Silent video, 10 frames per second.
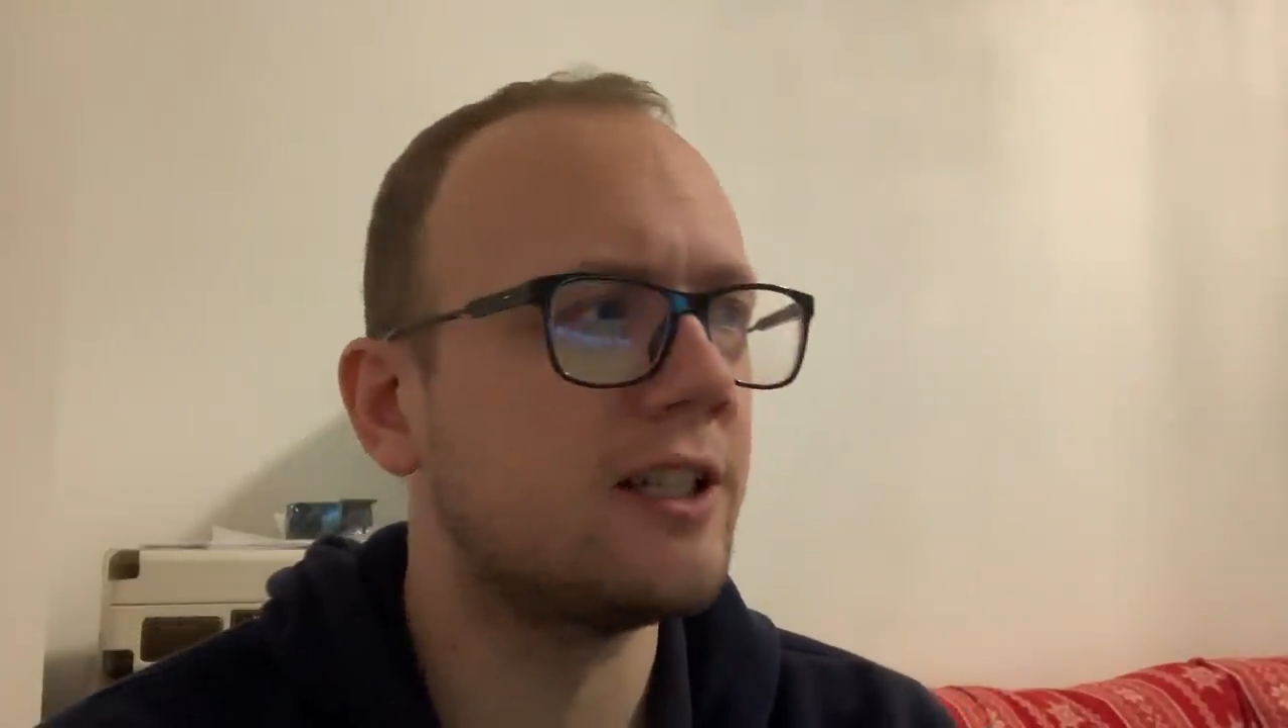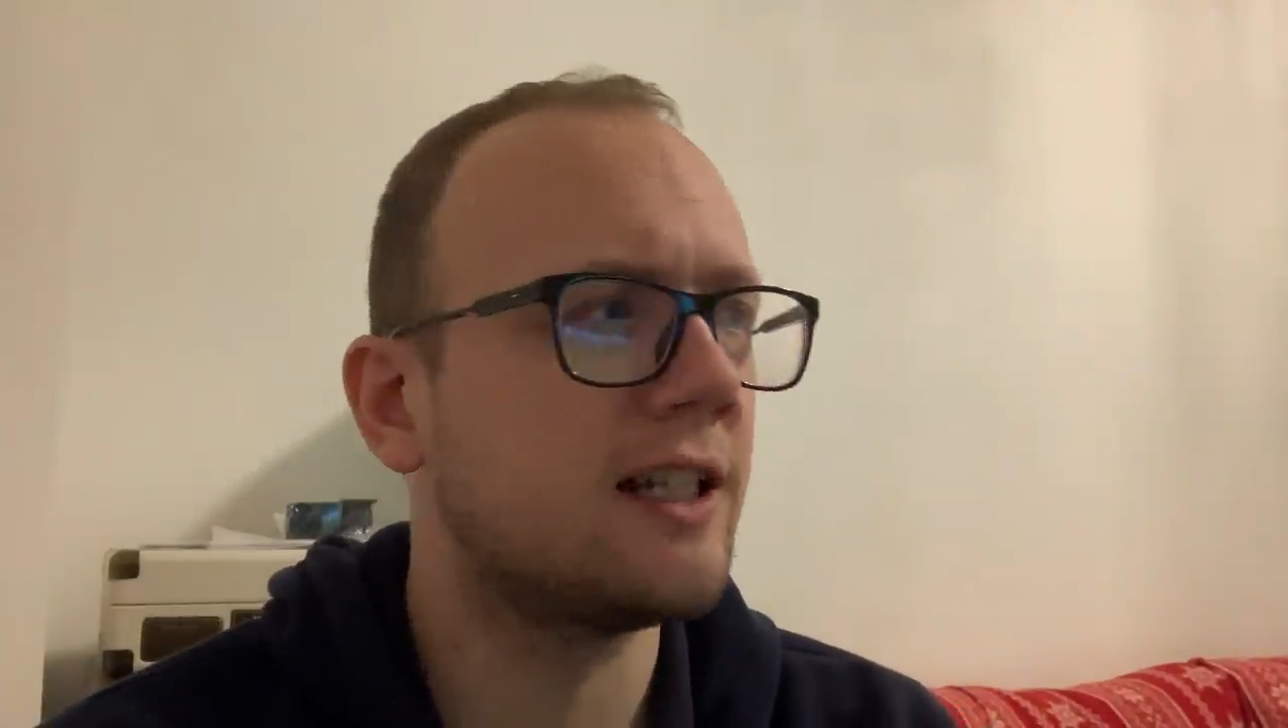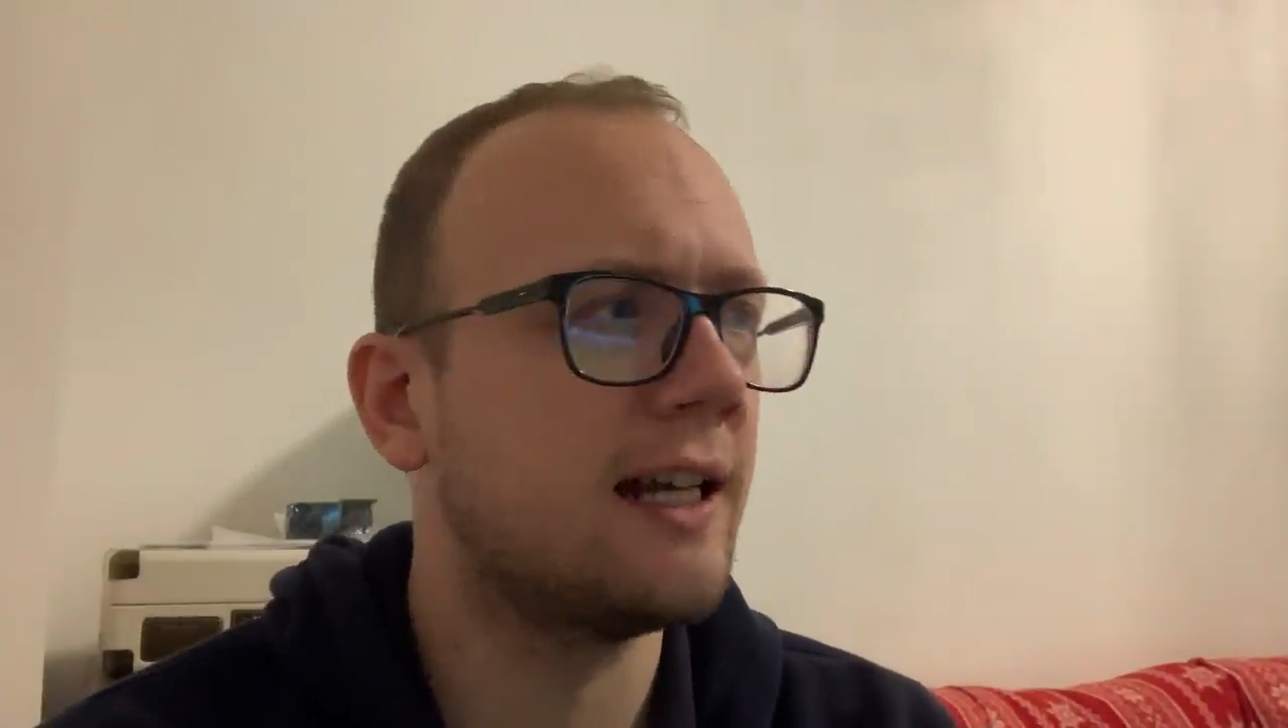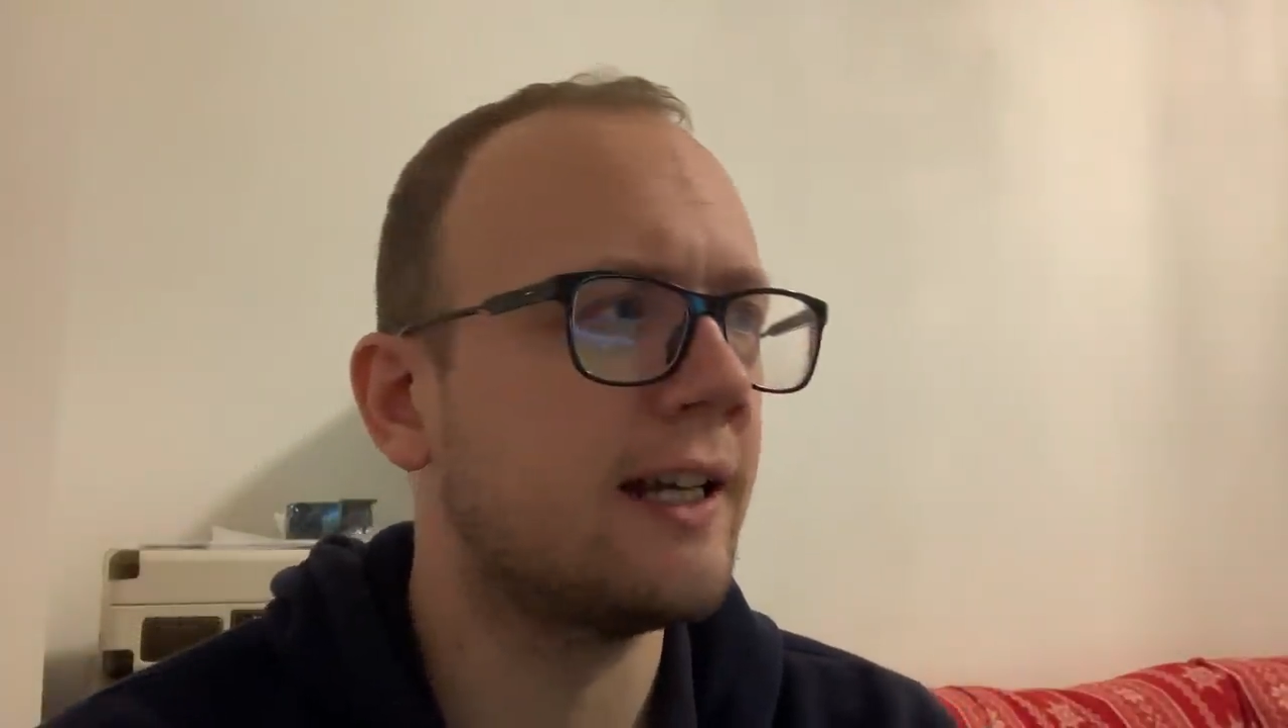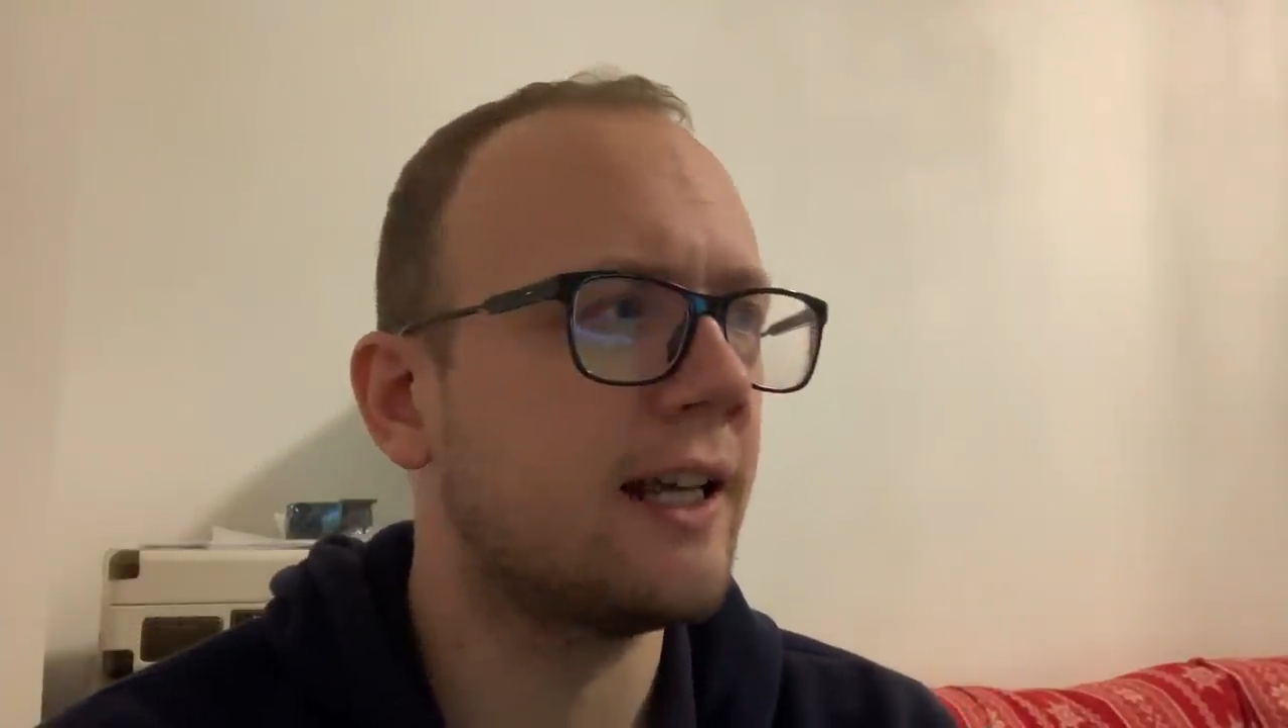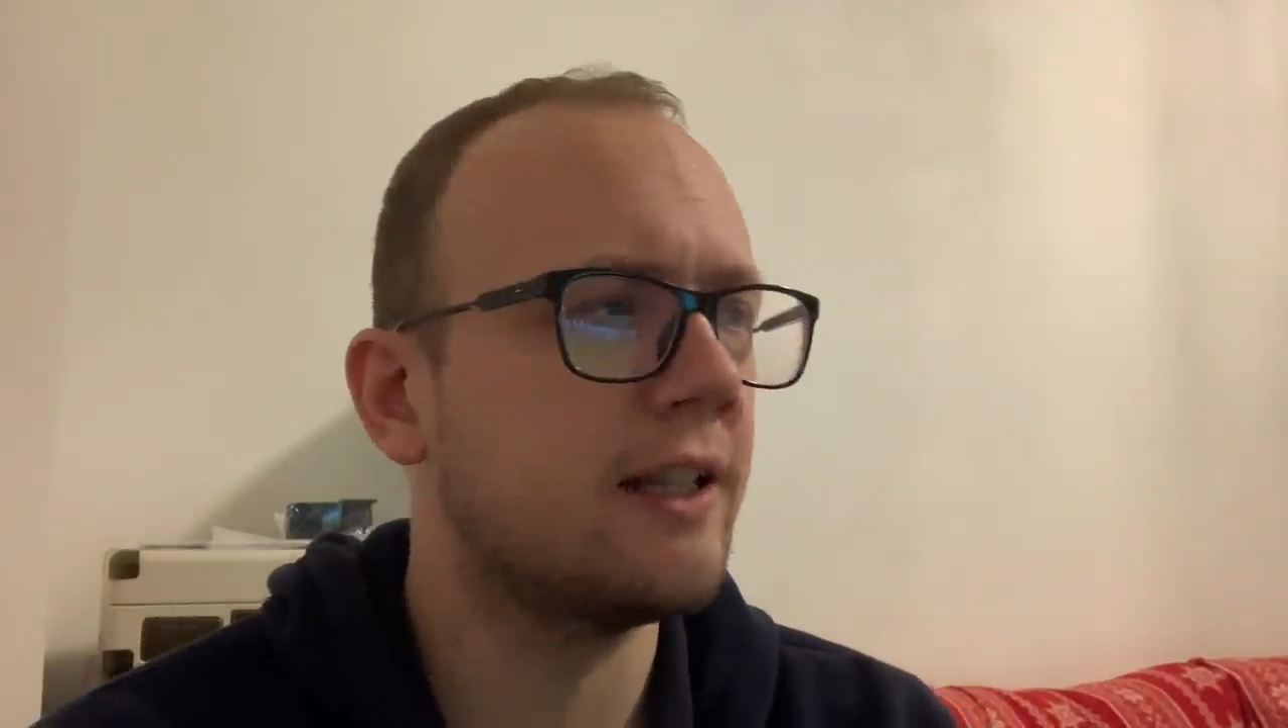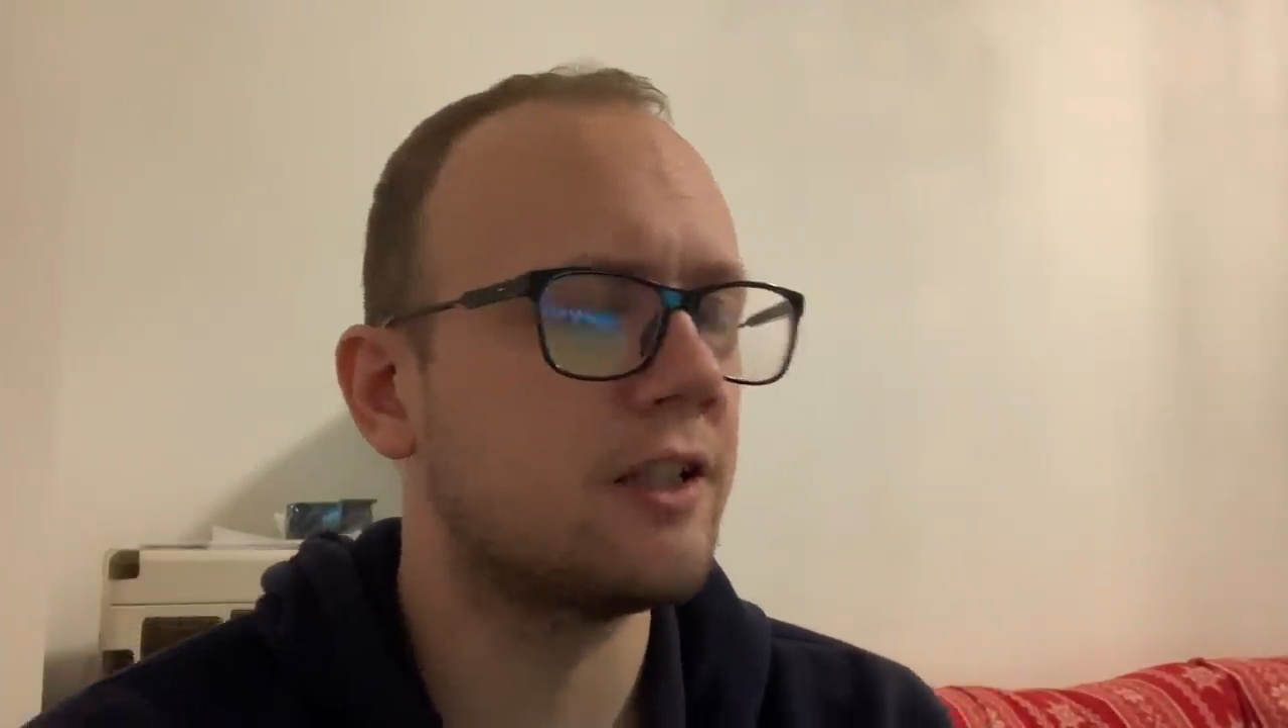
delay in getting